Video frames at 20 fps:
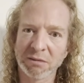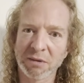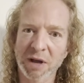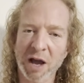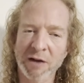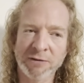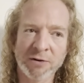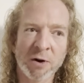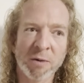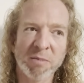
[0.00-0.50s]

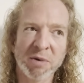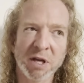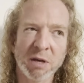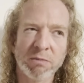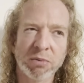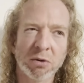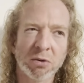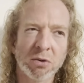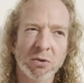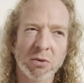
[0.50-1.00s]
I've known
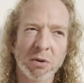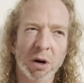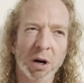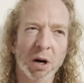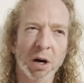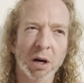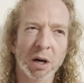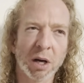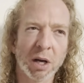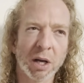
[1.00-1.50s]
people who
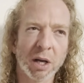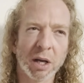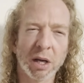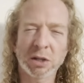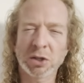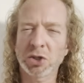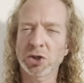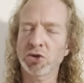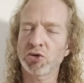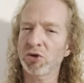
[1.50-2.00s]
are
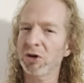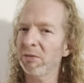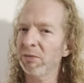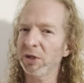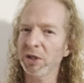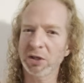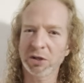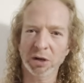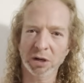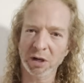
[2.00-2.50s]

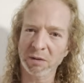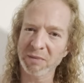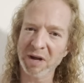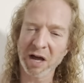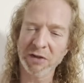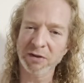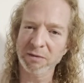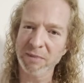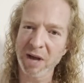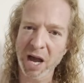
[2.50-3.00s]
extremely good at
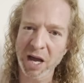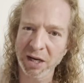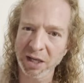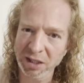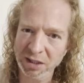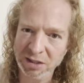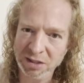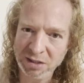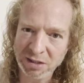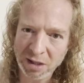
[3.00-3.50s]

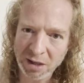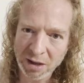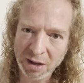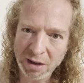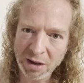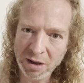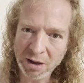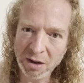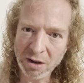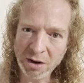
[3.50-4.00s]
mathematics
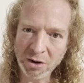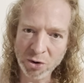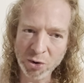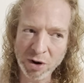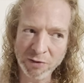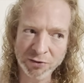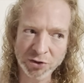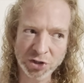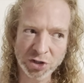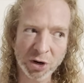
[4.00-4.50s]
who
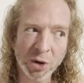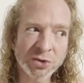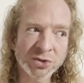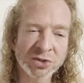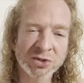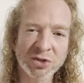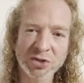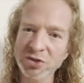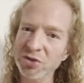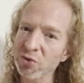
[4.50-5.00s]
have
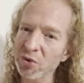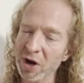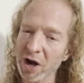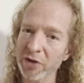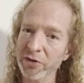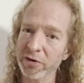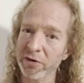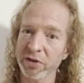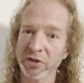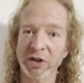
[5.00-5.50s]
chosen to do
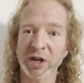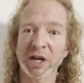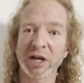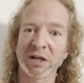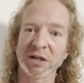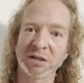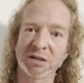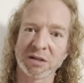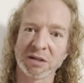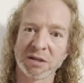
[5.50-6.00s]
other
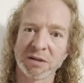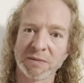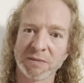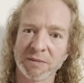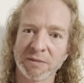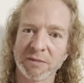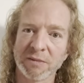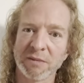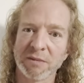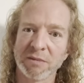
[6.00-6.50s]
things.
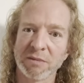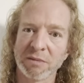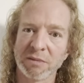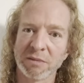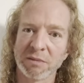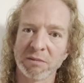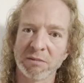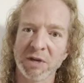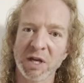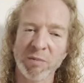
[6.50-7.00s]

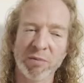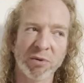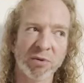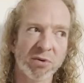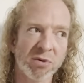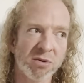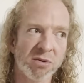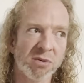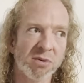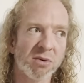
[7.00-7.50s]
People
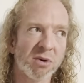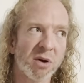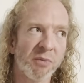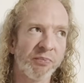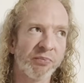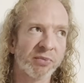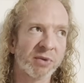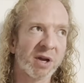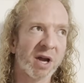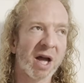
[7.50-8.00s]
who
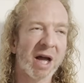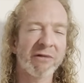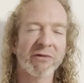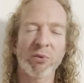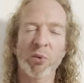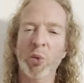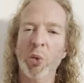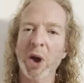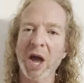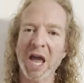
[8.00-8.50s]
have
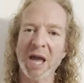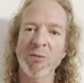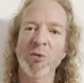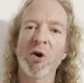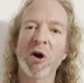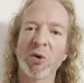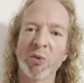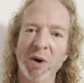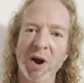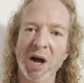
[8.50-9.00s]
way
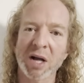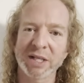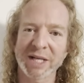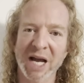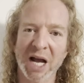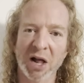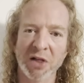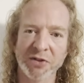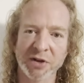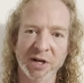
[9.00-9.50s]
more raw
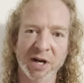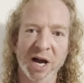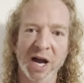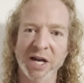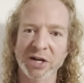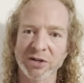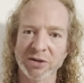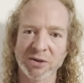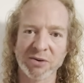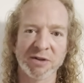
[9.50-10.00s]
talent than
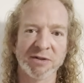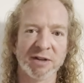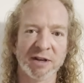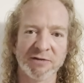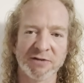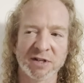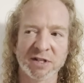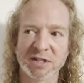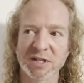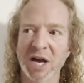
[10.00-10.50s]
I do, and
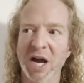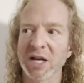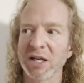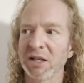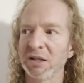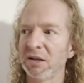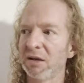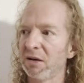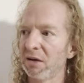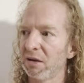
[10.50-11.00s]
they've
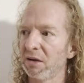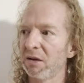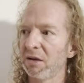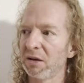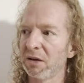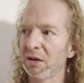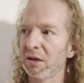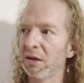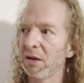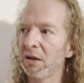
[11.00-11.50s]
decided
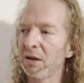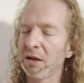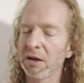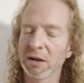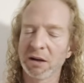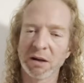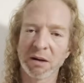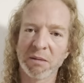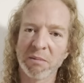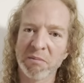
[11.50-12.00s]

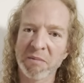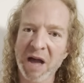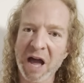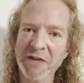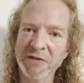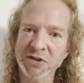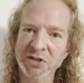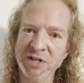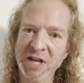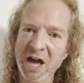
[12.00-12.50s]

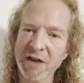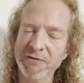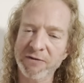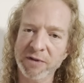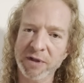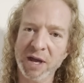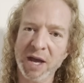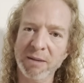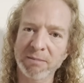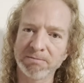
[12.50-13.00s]
math is not for
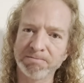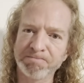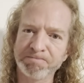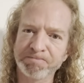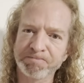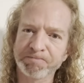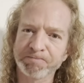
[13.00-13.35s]
them.